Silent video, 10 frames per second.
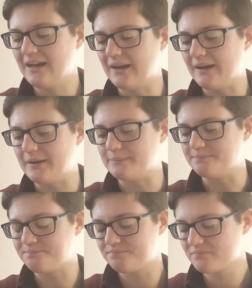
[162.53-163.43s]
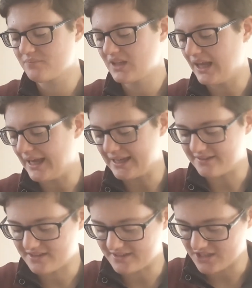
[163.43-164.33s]

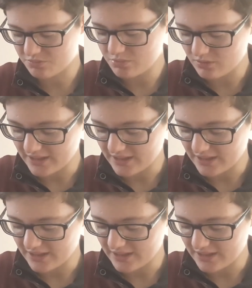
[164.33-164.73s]
And this book